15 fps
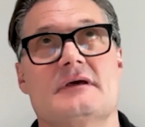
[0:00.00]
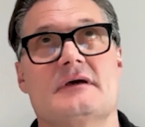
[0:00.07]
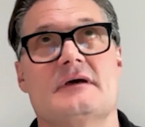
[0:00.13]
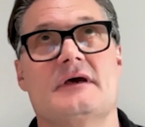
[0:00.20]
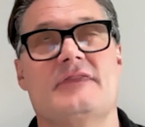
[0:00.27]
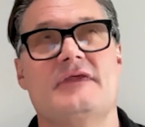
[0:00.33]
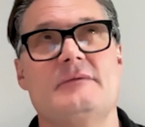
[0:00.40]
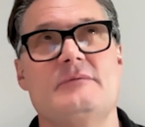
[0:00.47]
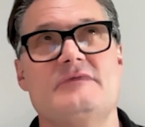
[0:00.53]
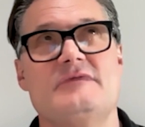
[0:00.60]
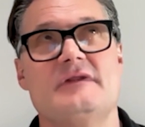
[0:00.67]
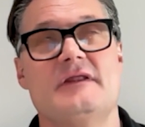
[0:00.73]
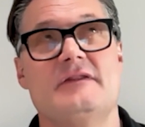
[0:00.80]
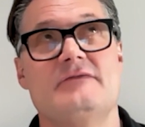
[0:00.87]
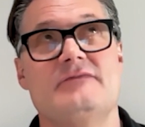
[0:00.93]
I think it was
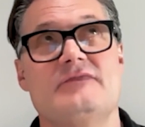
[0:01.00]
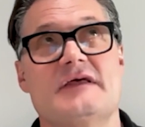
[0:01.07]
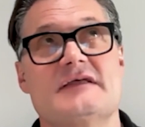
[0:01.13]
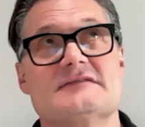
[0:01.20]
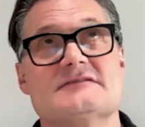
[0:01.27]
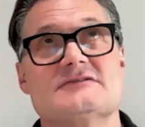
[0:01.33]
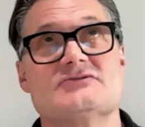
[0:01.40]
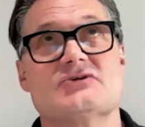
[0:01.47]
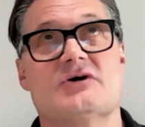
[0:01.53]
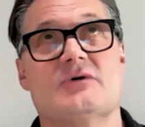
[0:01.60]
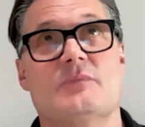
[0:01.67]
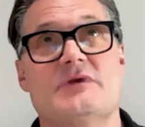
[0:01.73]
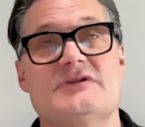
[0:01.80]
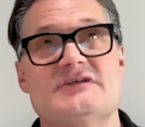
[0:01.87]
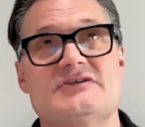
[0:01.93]
in a Lufthansa
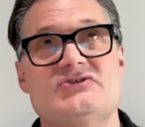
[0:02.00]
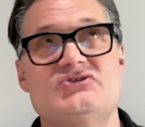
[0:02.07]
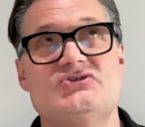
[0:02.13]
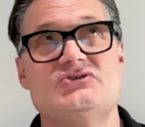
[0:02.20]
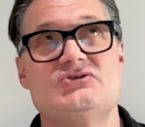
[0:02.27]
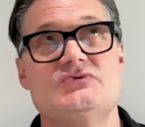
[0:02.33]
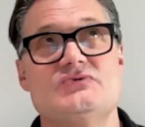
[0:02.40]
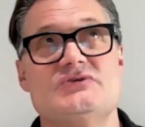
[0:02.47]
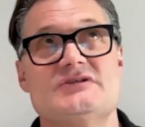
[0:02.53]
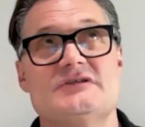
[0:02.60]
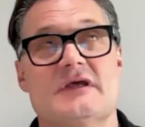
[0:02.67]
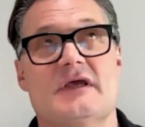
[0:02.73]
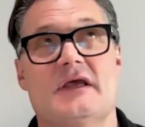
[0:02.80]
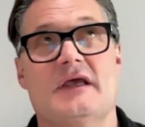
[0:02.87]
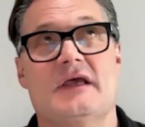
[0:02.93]
job. We did shoot
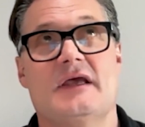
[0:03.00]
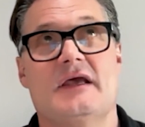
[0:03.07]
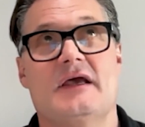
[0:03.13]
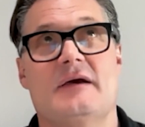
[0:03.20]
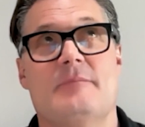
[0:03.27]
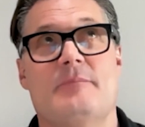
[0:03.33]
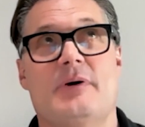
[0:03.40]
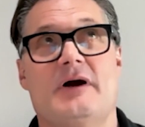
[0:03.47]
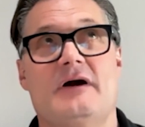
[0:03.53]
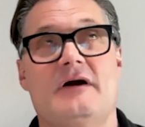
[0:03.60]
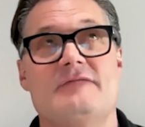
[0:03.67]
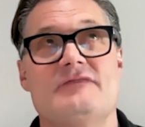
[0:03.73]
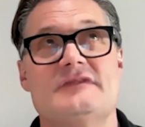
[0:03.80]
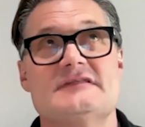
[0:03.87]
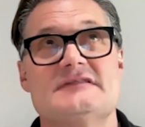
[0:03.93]
part
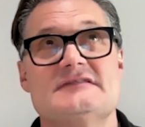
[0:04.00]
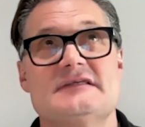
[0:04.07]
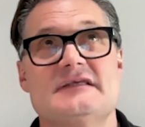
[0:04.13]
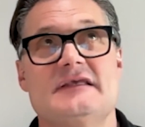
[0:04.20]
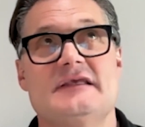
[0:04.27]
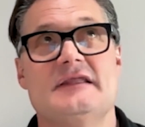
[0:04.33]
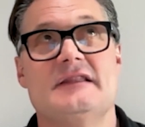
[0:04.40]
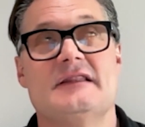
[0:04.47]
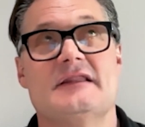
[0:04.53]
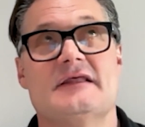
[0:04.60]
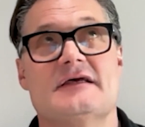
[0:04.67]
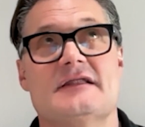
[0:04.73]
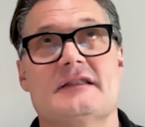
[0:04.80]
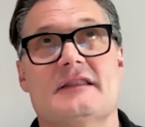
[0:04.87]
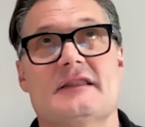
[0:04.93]
of the scene
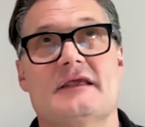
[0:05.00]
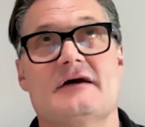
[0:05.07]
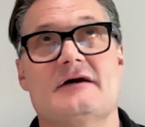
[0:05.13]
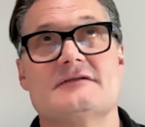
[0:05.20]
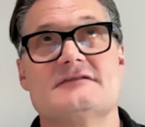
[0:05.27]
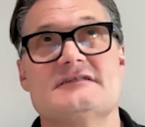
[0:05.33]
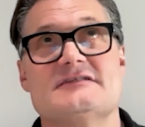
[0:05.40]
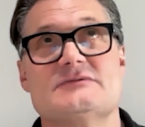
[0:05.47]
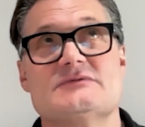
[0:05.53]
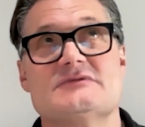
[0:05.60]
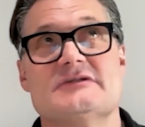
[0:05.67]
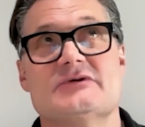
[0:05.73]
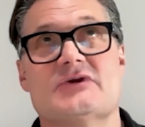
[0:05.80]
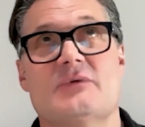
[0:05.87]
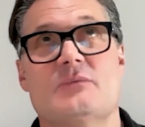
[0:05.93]
that the artist was
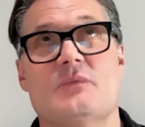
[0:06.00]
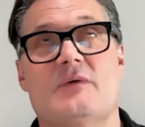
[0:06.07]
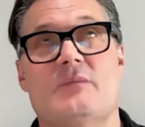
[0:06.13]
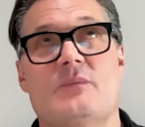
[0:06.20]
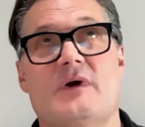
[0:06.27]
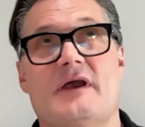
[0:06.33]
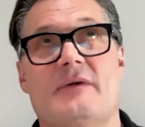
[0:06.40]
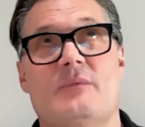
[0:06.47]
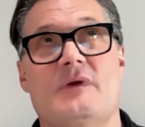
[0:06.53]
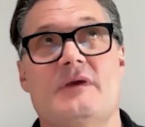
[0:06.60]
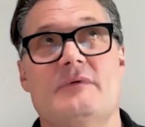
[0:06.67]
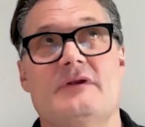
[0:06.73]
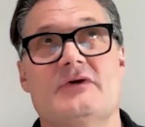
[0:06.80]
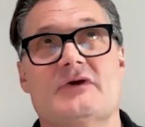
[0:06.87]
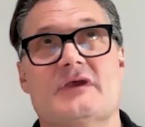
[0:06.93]
looking one way, we
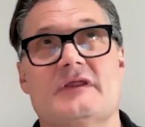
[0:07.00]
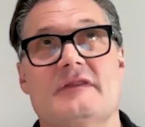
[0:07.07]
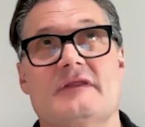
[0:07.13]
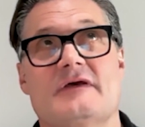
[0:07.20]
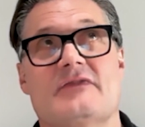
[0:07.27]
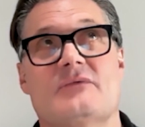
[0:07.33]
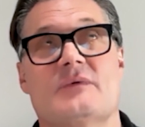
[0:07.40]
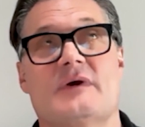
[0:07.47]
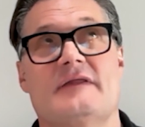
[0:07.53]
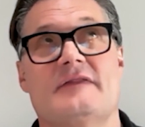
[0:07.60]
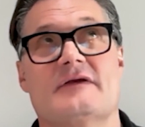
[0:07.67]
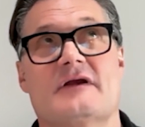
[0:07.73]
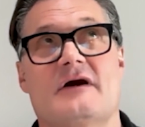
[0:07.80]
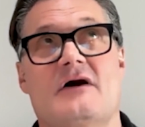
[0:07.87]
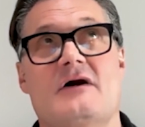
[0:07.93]
were looking the other way. The
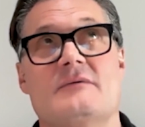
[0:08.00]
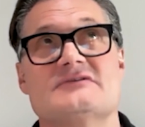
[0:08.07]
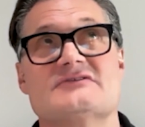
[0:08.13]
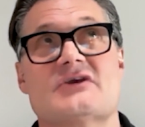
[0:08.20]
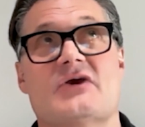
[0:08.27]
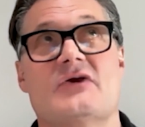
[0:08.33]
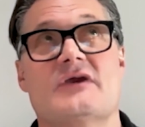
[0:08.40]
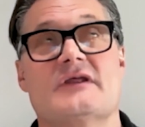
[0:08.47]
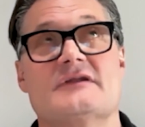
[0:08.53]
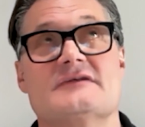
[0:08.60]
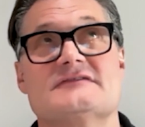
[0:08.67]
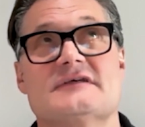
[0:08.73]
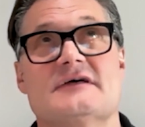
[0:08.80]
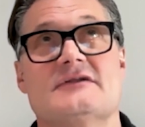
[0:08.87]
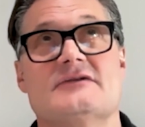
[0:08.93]
car was going in a
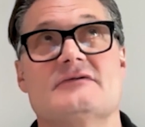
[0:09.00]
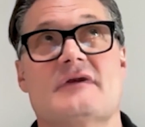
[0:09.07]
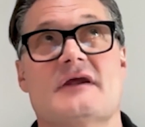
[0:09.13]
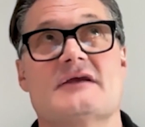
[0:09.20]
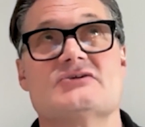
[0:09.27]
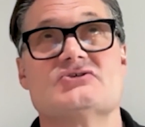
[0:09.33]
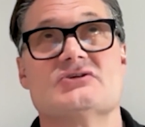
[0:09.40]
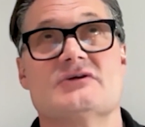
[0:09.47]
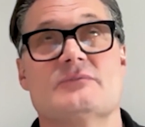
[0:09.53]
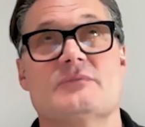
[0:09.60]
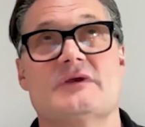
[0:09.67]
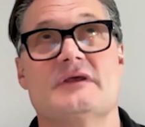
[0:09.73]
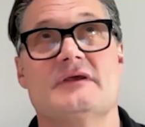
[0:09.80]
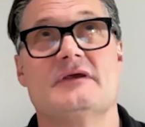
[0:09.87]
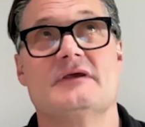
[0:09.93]
certain direction, and
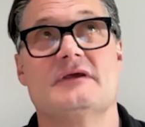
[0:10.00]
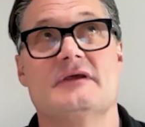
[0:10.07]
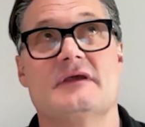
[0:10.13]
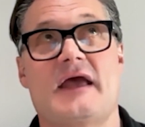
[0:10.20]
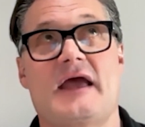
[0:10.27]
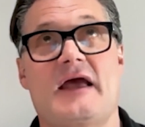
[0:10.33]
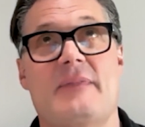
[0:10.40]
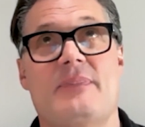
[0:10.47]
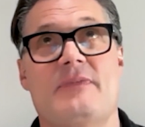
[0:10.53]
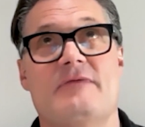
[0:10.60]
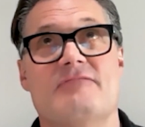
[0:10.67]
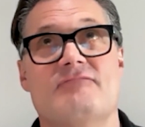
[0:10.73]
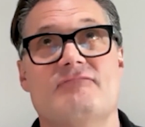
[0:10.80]
we had the